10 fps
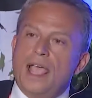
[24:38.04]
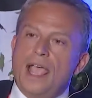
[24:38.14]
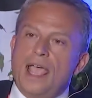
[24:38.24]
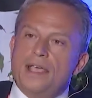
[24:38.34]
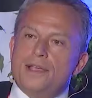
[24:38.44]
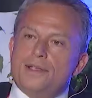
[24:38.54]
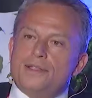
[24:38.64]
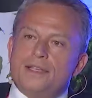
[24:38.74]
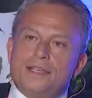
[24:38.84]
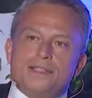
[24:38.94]

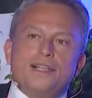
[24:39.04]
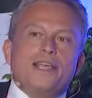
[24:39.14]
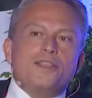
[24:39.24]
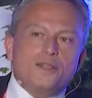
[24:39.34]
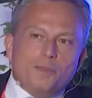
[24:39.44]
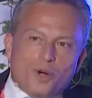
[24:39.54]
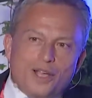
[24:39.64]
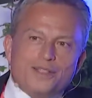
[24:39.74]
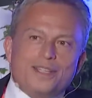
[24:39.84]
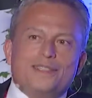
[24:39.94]
is a lengthy
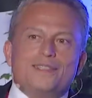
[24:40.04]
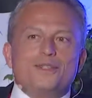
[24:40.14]
process,